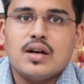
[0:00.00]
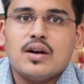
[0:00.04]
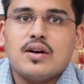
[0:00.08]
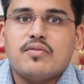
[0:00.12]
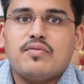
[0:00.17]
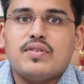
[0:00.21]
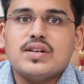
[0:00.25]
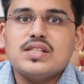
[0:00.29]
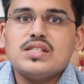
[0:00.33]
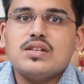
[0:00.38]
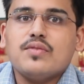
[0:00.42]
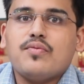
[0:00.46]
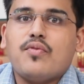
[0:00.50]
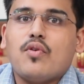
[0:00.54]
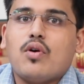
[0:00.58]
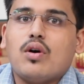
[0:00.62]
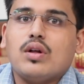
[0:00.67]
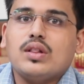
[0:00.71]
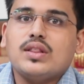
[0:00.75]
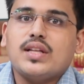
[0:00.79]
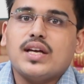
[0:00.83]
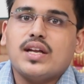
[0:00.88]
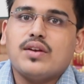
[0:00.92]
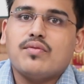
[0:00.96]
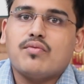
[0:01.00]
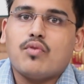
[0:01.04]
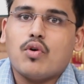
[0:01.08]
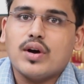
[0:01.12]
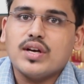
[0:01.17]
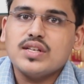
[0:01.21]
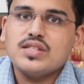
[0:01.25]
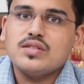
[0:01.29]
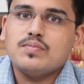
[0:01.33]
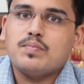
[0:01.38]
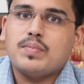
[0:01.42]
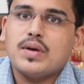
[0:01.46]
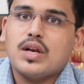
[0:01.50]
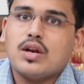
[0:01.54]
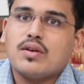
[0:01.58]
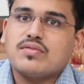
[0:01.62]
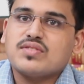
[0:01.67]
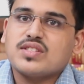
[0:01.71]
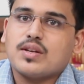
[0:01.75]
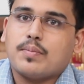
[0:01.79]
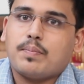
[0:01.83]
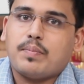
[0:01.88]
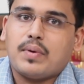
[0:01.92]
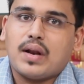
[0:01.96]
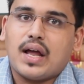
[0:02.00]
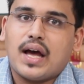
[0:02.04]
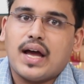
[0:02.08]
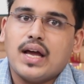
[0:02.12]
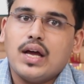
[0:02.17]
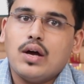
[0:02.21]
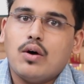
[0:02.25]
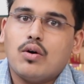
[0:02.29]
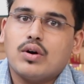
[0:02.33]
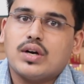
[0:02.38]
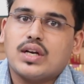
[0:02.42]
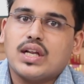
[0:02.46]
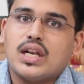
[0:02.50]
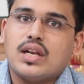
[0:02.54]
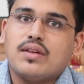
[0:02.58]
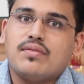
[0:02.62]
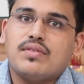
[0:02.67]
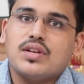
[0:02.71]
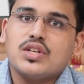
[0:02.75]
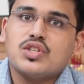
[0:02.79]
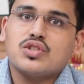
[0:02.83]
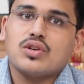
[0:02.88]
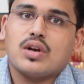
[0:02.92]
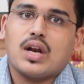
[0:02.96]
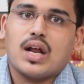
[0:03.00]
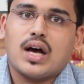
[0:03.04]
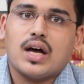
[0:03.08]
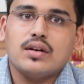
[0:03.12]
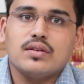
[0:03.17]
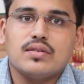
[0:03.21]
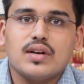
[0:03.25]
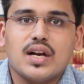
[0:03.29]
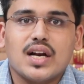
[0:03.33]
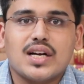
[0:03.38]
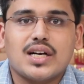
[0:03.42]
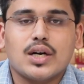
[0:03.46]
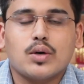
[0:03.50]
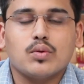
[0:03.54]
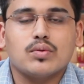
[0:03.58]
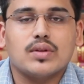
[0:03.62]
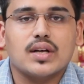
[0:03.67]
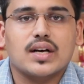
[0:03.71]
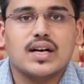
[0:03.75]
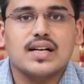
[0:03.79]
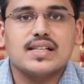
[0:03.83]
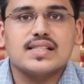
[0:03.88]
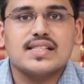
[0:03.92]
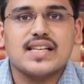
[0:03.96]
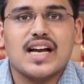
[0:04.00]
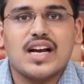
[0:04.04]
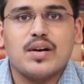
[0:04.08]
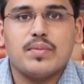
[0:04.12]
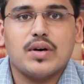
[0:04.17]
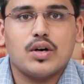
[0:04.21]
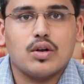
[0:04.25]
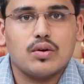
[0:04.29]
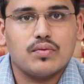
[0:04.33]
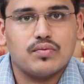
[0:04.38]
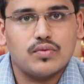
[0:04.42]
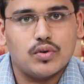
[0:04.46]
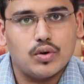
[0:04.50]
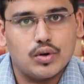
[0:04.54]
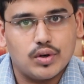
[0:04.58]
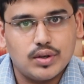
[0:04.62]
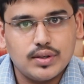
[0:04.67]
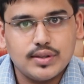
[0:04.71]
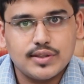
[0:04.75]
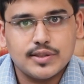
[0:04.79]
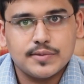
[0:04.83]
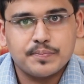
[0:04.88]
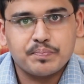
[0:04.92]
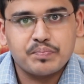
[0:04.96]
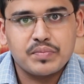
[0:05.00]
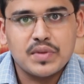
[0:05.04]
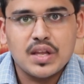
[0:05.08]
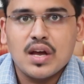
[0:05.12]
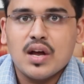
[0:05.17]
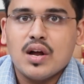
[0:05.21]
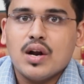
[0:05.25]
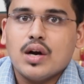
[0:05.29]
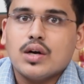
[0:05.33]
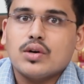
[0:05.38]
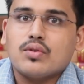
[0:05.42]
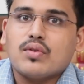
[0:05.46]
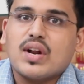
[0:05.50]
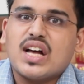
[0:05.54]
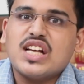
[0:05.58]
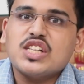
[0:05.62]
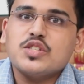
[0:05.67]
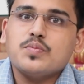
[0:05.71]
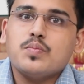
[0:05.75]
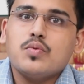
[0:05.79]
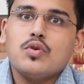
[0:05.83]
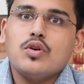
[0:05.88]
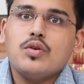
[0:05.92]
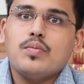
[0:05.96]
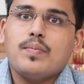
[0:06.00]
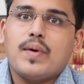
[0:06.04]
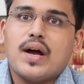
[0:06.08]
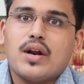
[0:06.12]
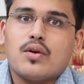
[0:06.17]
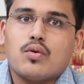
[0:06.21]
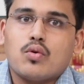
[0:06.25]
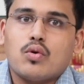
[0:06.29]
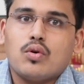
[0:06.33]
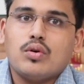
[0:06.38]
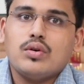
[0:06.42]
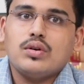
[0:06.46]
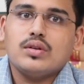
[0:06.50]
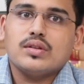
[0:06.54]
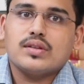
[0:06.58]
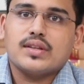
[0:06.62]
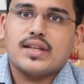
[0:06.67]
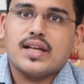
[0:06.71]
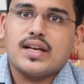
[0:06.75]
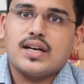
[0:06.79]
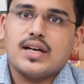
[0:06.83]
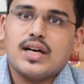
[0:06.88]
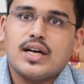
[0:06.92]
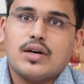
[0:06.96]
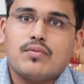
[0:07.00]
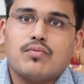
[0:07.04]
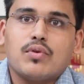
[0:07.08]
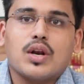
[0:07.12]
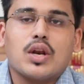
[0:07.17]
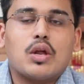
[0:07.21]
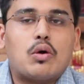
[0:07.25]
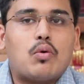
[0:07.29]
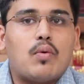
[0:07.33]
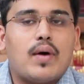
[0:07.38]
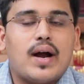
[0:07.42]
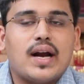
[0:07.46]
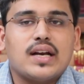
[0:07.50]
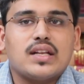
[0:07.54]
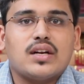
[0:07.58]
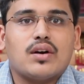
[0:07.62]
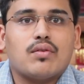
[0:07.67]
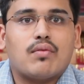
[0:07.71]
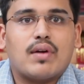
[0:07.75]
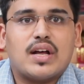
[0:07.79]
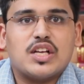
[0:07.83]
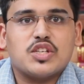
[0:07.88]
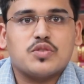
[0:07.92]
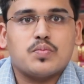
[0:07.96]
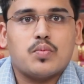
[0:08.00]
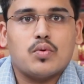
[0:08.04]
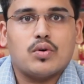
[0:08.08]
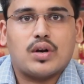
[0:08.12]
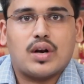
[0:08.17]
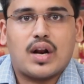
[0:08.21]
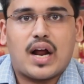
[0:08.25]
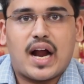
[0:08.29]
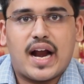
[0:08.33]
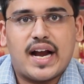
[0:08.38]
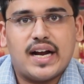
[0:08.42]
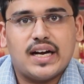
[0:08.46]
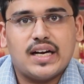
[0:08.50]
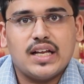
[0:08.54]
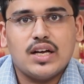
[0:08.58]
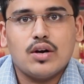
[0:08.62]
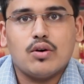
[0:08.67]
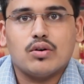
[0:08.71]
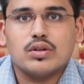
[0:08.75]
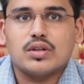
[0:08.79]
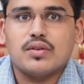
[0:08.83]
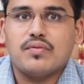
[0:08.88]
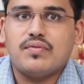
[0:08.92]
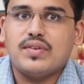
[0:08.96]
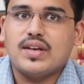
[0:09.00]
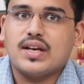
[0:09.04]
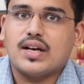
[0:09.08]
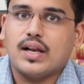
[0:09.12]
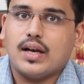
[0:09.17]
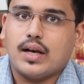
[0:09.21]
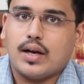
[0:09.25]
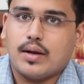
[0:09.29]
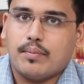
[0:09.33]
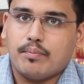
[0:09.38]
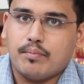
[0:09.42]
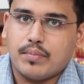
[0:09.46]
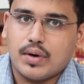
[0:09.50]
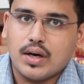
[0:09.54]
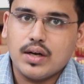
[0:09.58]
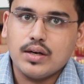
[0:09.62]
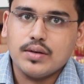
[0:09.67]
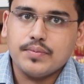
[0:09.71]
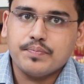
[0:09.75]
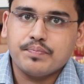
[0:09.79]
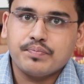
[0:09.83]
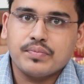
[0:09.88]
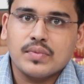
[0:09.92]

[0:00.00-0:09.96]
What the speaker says: First of all, the invoice, bill of supply or delivery challan related to the consignment of goods. Transport by road, then it would require the transporter ID or the vehicle number.